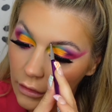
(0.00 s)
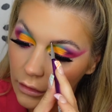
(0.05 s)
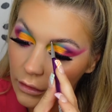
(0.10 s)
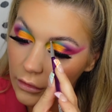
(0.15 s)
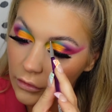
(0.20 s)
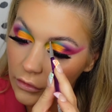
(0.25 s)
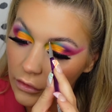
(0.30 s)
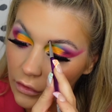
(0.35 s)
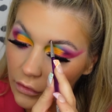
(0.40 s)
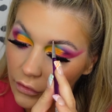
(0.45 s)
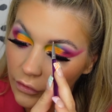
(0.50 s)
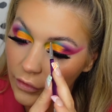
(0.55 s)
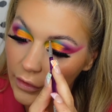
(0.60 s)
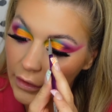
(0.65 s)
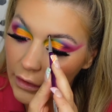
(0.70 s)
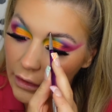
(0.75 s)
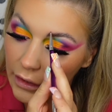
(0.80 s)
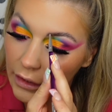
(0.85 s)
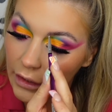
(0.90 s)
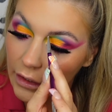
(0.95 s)
and just
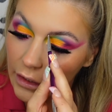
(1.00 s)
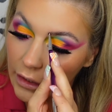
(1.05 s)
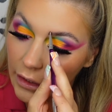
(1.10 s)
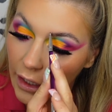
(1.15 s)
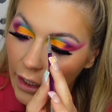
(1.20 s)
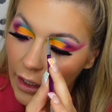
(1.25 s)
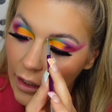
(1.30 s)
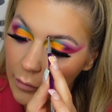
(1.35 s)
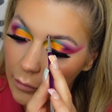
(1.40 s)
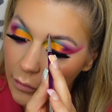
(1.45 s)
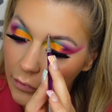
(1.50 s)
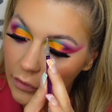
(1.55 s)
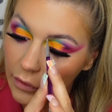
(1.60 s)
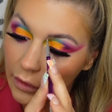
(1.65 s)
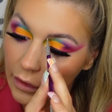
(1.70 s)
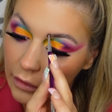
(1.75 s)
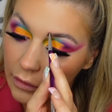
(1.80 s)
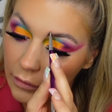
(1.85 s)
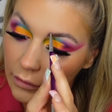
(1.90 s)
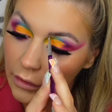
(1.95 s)
filling in any gaps
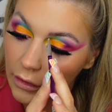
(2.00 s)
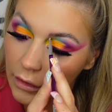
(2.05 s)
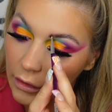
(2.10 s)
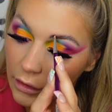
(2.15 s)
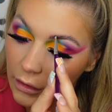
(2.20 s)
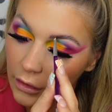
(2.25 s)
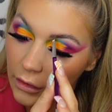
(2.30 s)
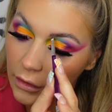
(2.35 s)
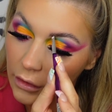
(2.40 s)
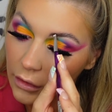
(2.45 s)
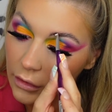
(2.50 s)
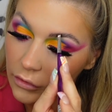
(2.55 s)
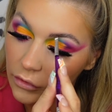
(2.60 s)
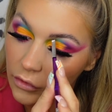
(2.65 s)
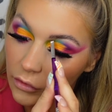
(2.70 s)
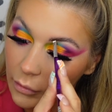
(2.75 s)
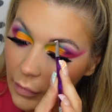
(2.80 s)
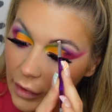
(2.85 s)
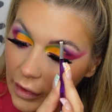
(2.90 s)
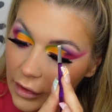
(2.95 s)
and
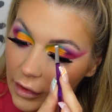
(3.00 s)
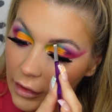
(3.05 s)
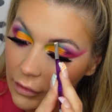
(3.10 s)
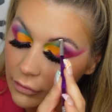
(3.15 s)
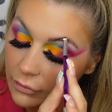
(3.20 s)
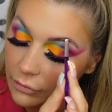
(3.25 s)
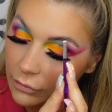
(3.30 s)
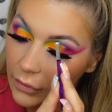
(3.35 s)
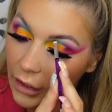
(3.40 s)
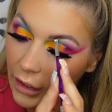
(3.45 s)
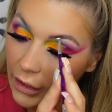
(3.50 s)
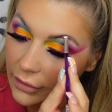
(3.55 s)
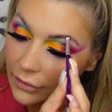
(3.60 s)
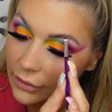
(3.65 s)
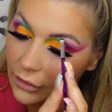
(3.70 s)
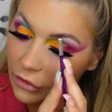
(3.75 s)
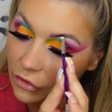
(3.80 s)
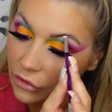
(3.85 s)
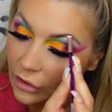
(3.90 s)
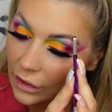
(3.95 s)
just making them like
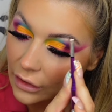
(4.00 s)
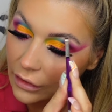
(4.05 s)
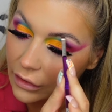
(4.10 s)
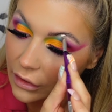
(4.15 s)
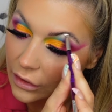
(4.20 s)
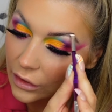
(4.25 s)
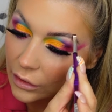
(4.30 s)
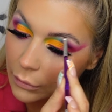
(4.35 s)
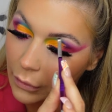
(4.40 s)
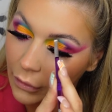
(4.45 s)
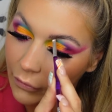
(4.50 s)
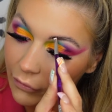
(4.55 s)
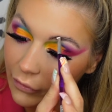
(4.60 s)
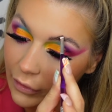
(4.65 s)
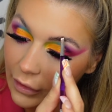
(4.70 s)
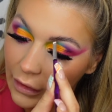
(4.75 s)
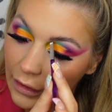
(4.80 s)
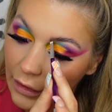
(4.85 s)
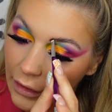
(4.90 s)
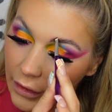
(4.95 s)
the shade that you want
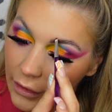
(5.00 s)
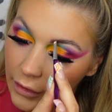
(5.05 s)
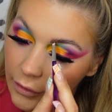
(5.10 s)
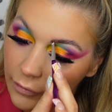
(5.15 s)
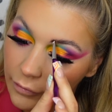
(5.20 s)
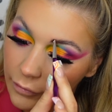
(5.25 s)
really.